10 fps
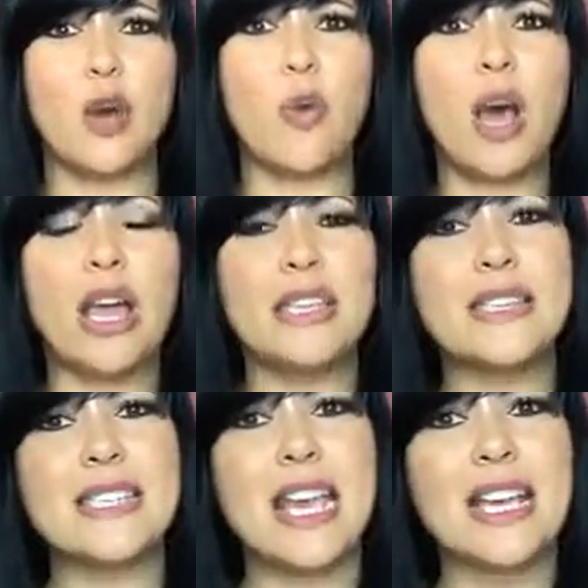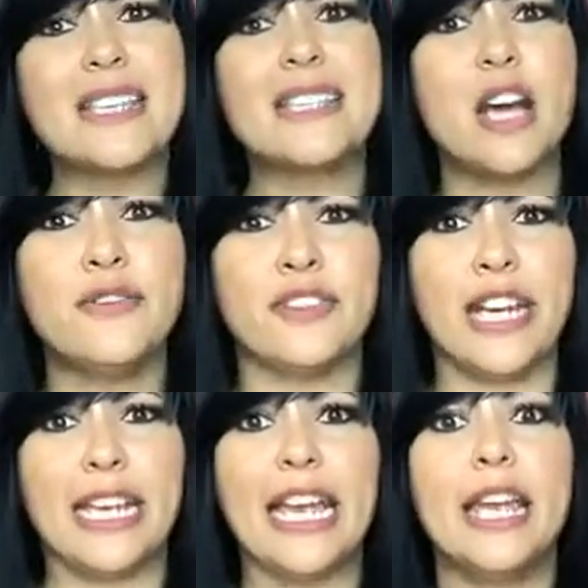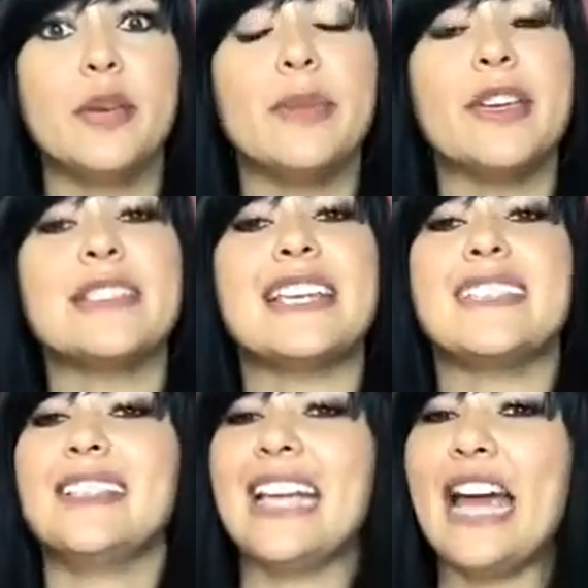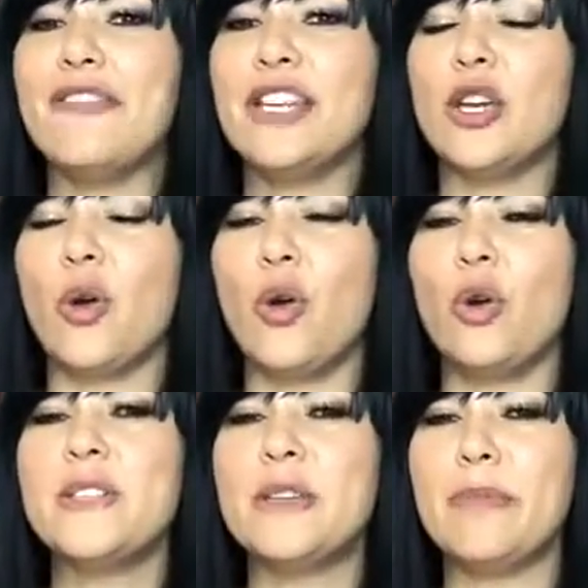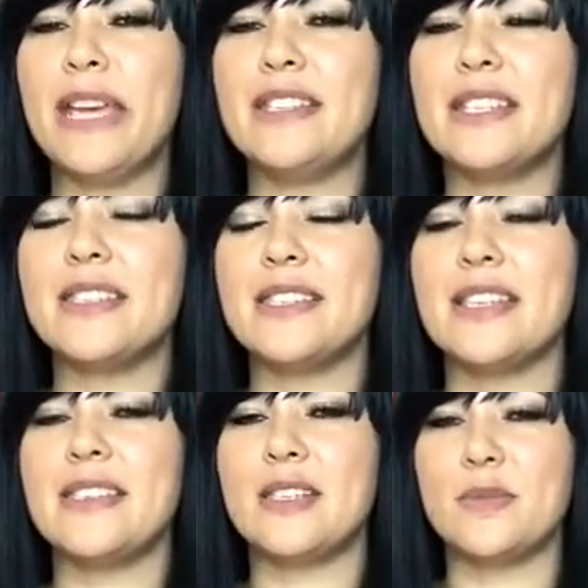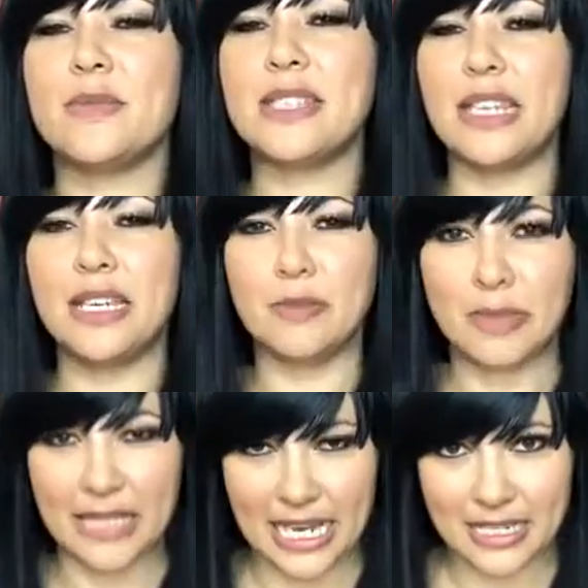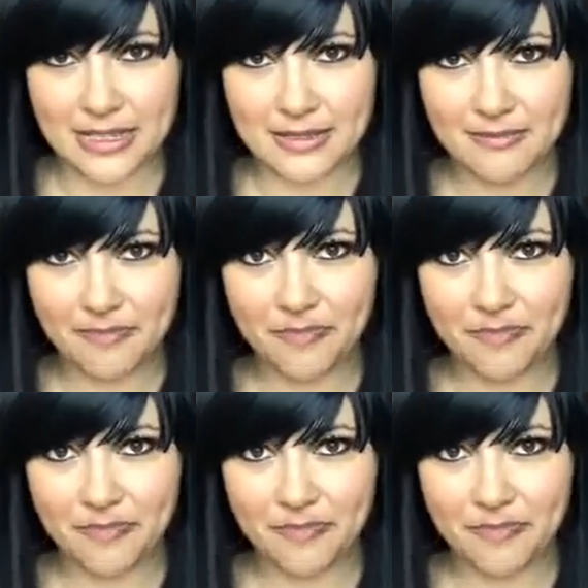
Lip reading: was suffering because I didn't have any automated systems in place.